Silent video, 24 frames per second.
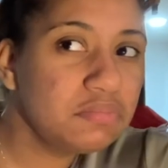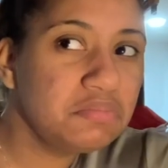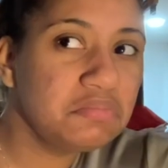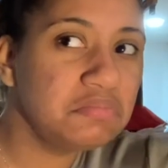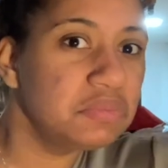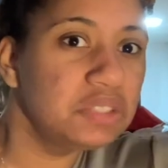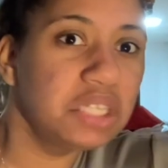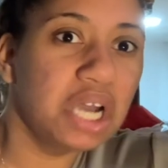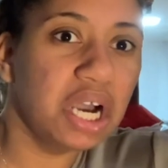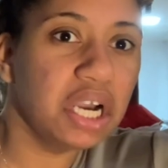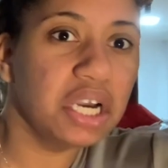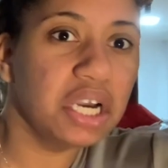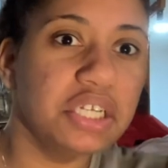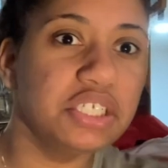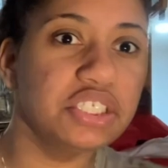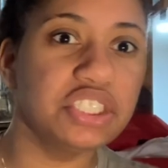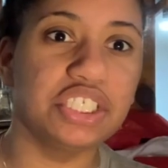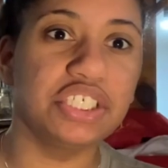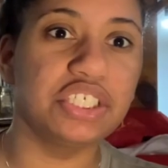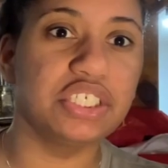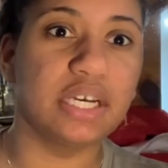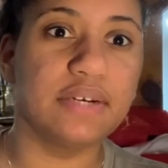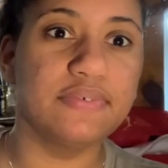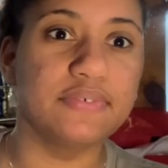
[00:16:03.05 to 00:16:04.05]
Not
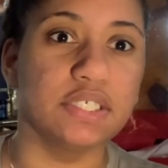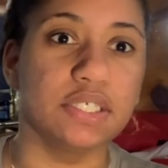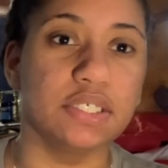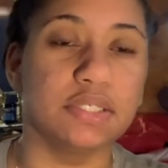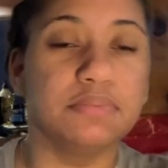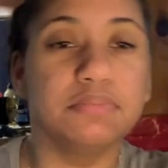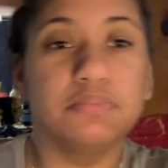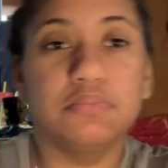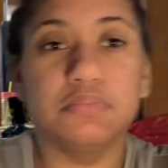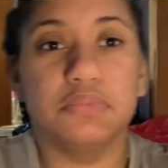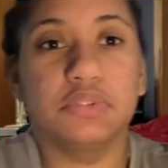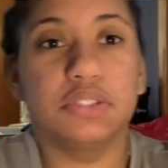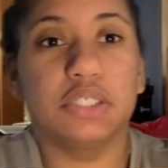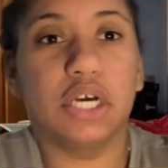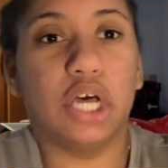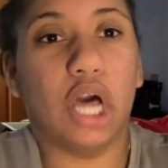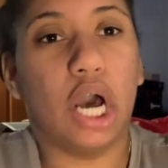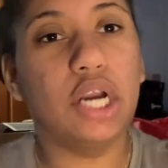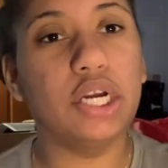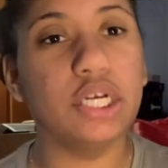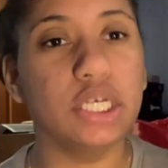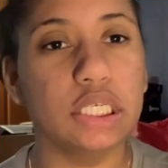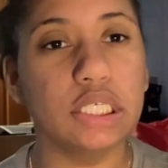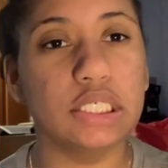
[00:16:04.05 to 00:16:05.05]
change ever. How
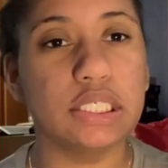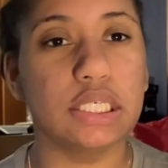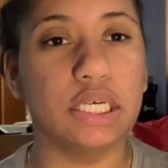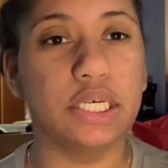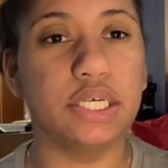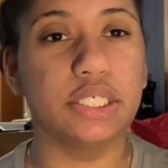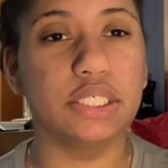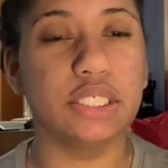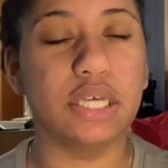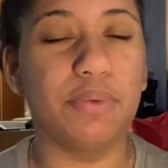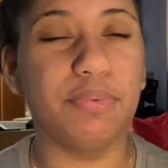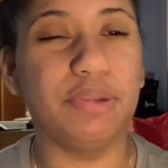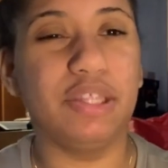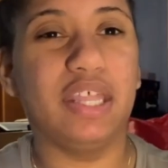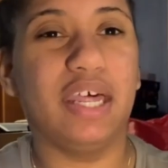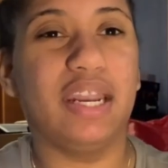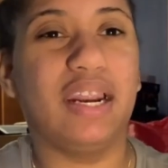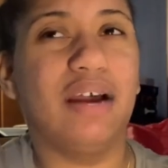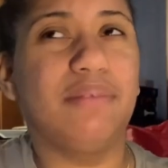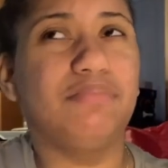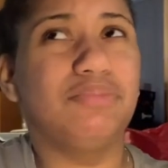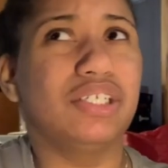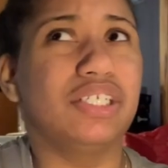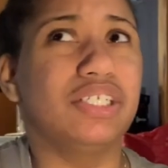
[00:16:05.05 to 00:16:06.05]
are you gonna sit here and tell me that
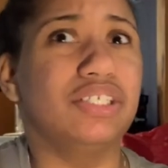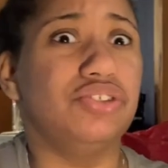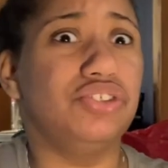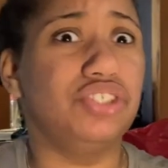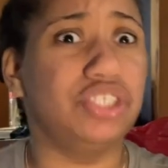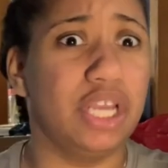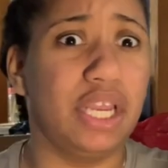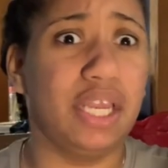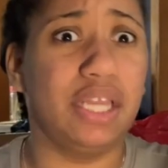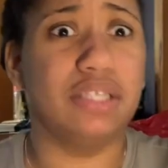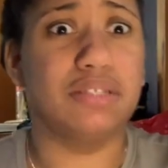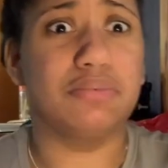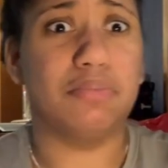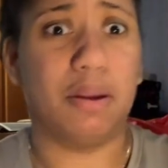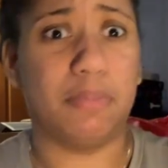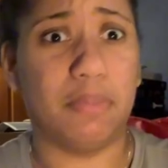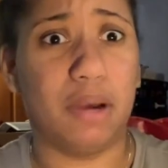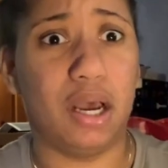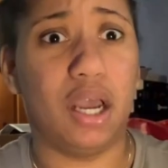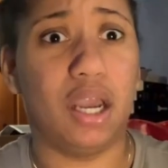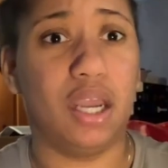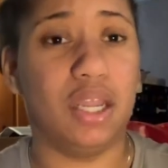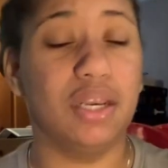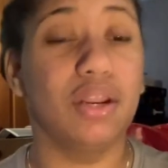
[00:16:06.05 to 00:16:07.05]
I'm gonna change my
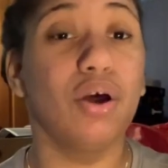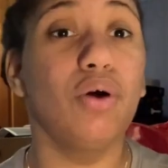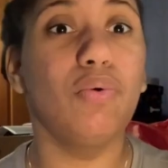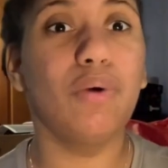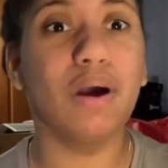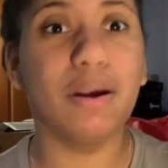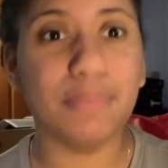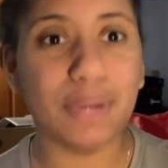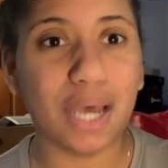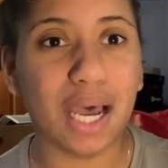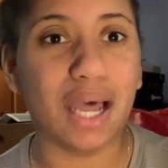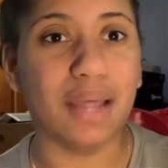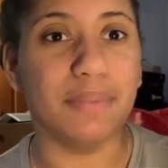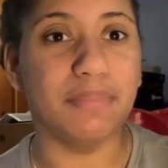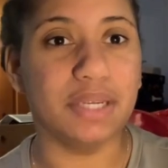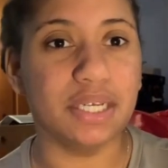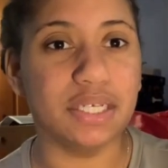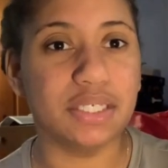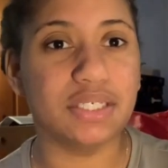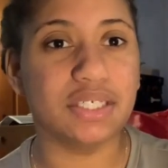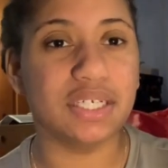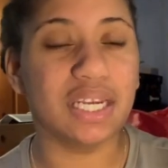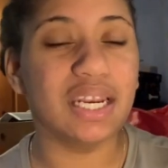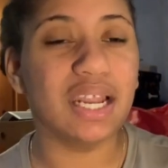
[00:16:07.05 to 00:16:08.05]
mind? No, I'm not,
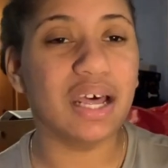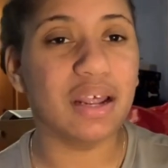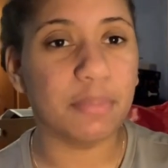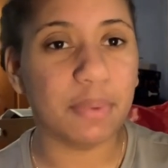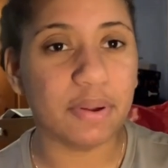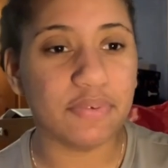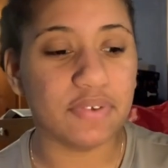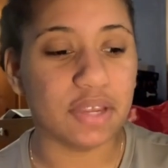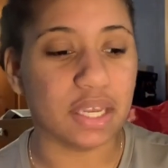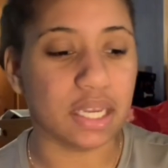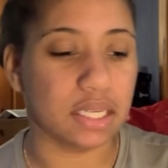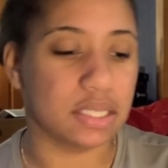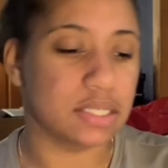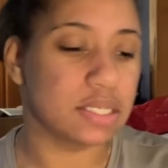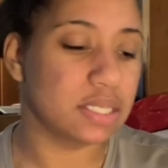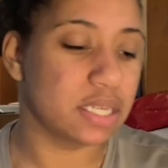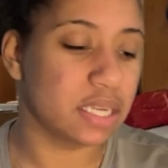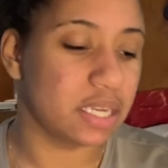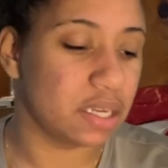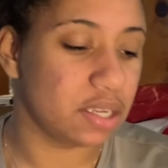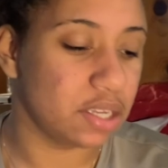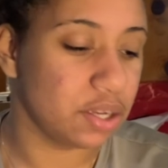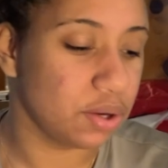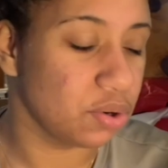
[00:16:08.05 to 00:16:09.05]
bitch. Get out of my face.
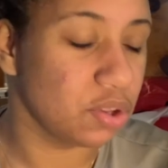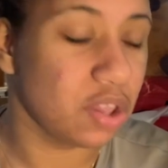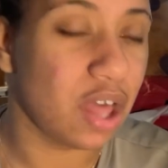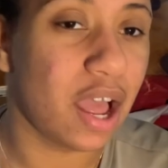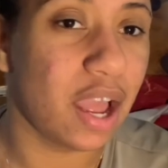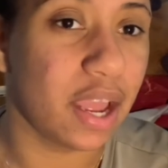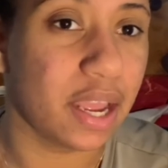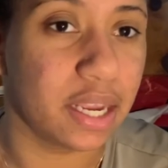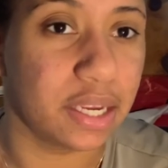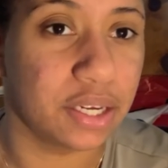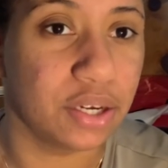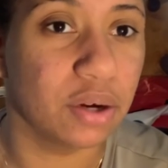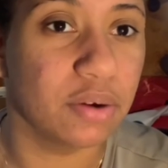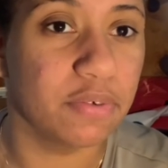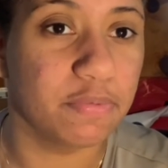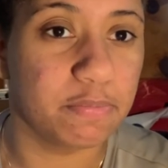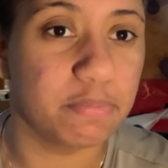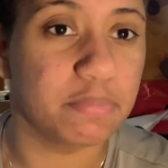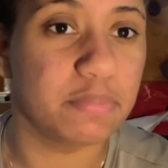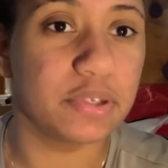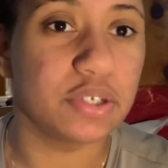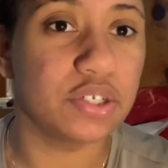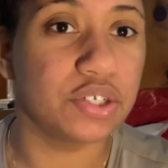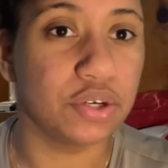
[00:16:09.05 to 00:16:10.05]
Like, you're lying. You're
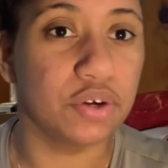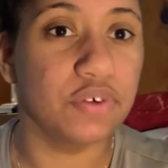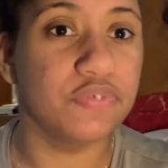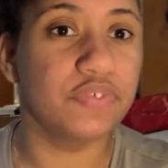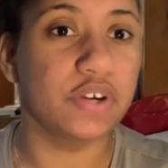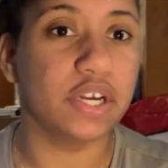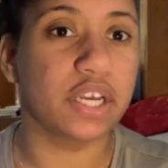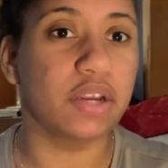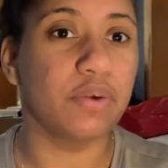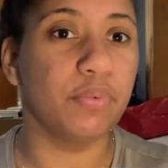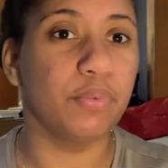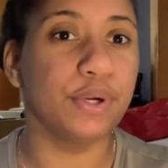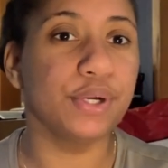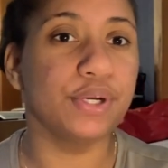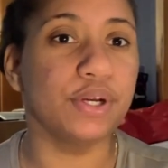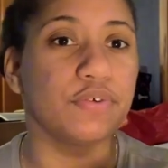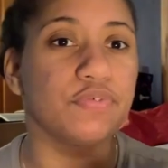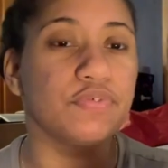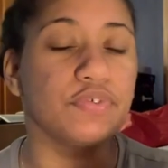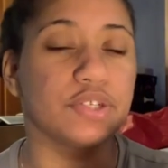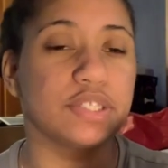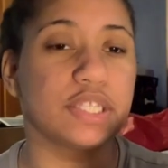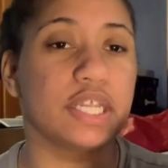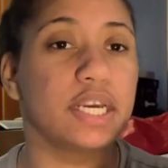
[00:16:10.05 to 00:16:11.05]
you're a fucking weirdo
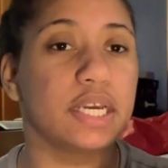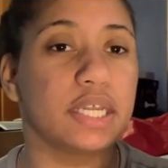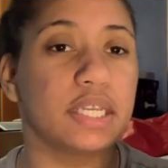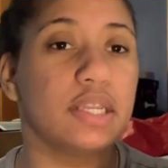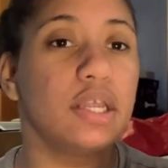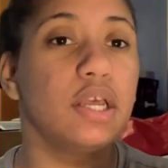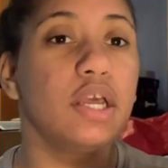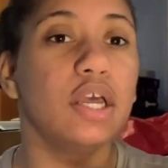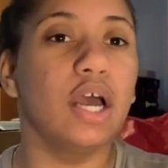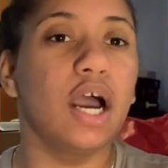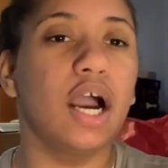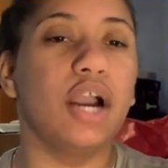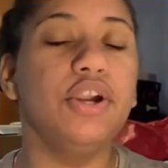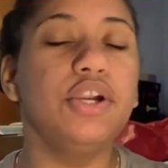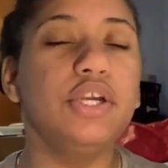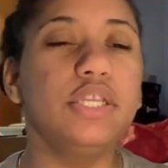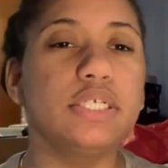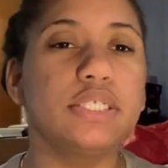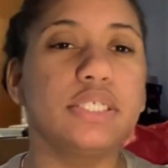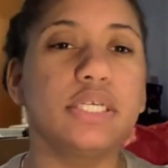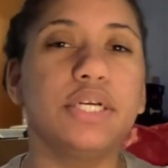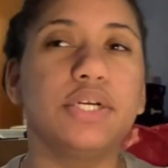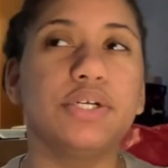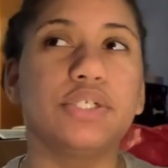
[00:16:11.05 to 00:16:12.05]
for thinking. How are you gonna
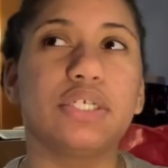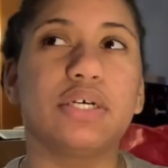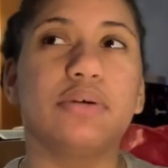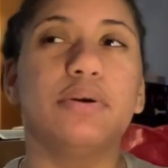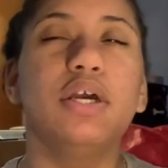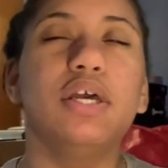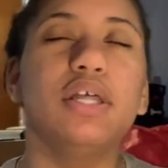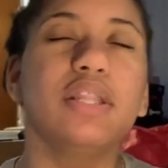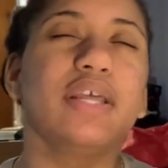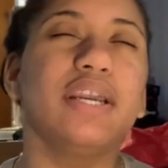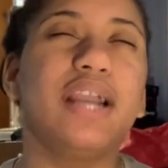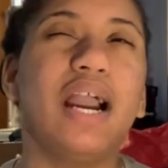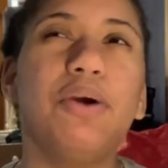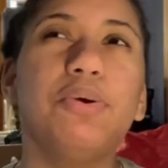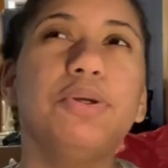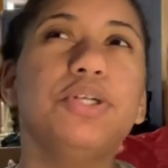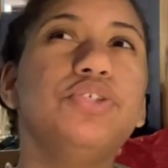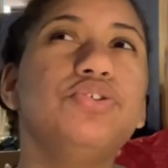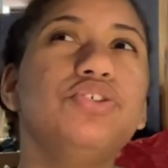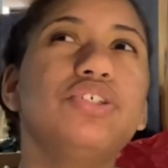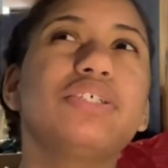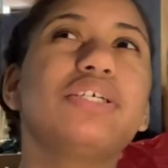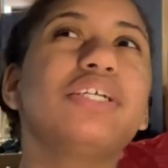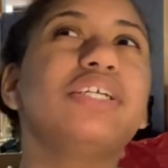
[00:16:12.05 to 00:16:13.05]
sit here and tell? Like, how are you
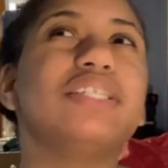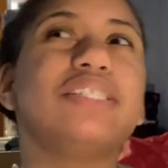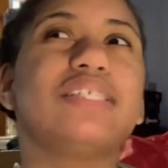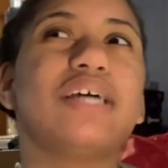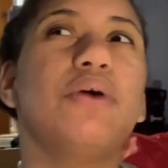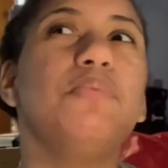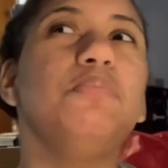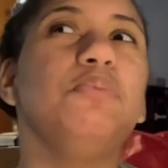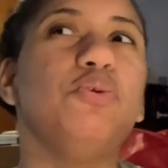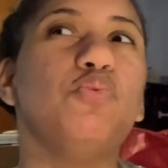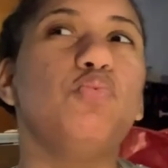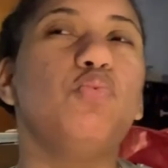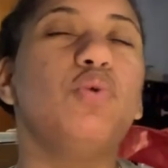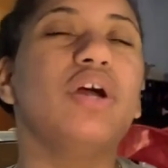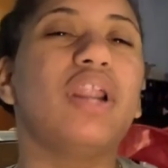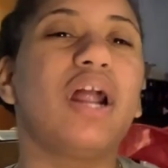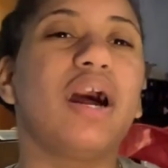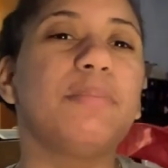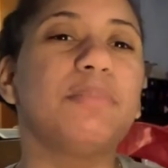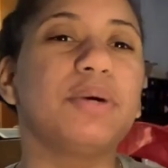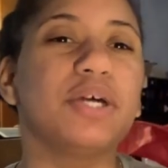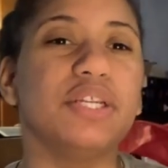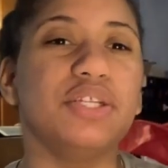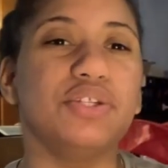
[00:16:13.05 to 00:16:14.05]
just gonna tell me what
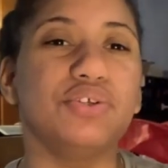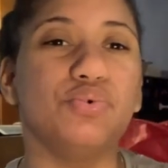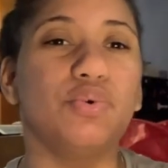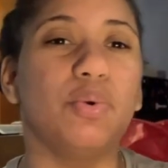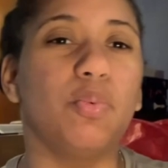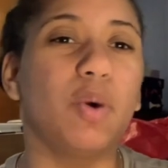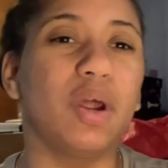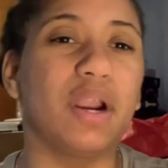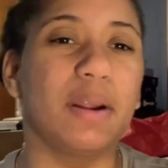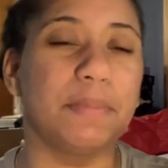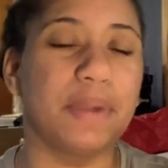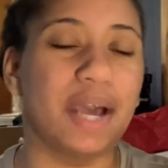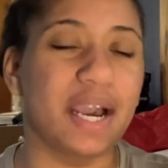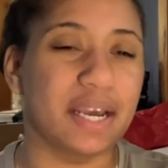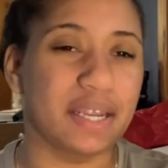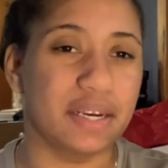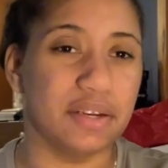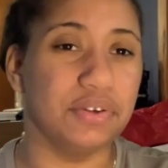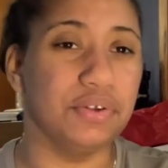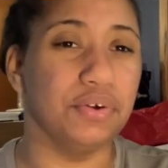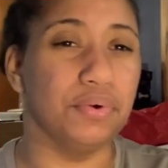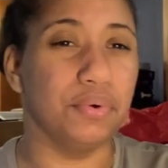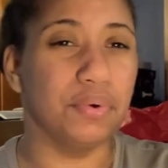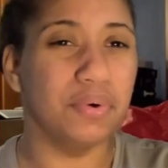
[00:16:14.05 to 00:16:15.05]
I'm gonna do and what I'm not gonna
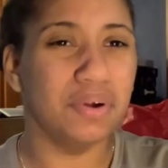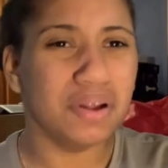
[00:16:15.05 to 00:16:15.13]
do?